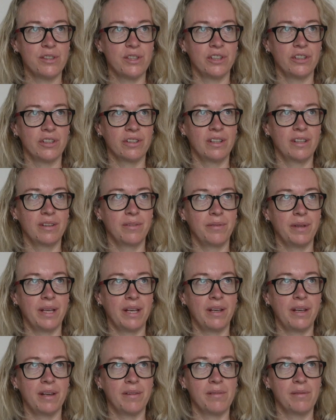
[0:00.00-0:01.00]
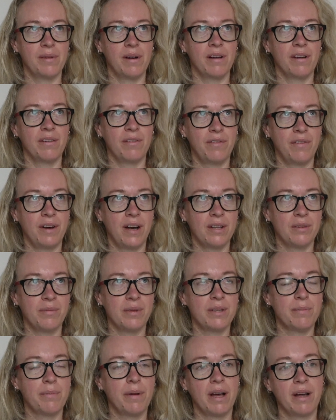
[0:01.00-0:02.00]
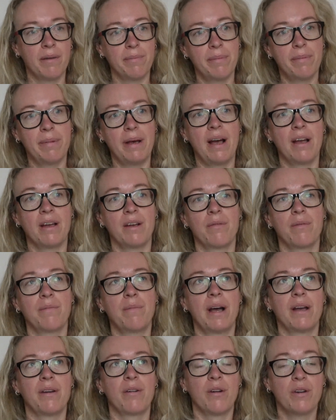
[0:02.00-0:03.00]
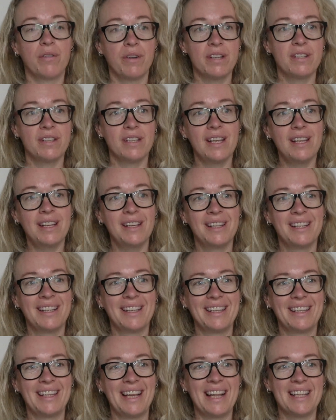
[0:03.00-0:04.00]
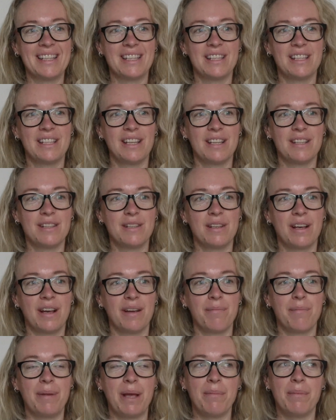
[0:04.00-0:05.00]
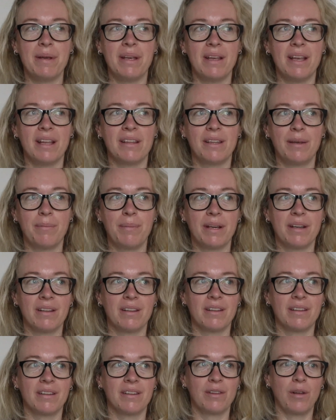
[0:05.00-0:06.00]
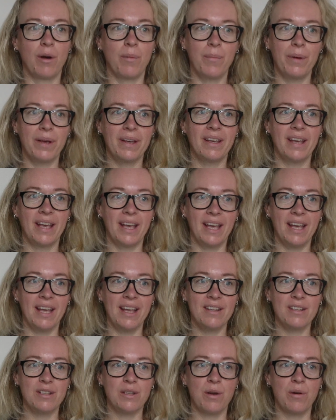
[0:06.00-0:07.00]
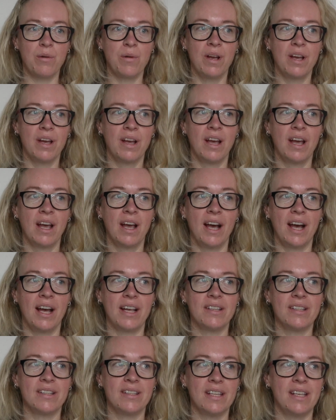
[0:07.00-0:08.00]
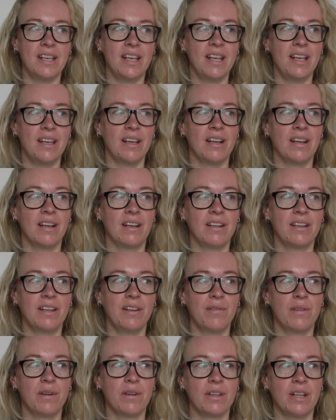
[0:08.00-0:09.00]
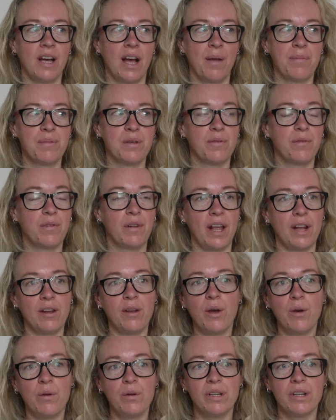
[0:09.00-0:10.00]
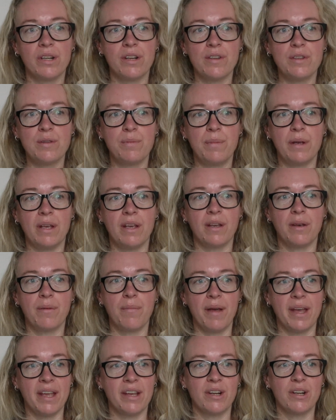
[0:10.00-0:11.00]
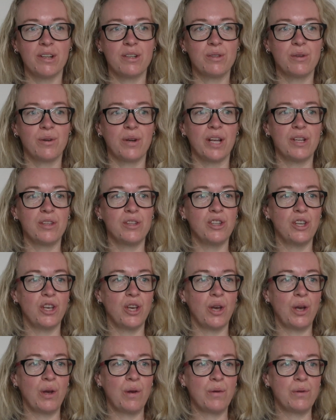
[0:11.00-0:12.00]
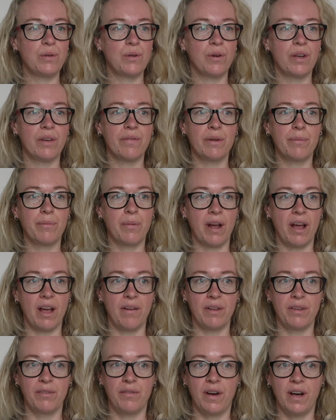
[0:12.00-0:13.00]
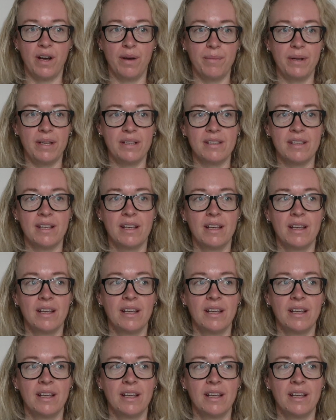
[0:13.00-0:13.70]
general, we fight with bureaucracy. That's maybe a typical topic here. So I see different types of landowners, being mayors or NGOs or even private farmers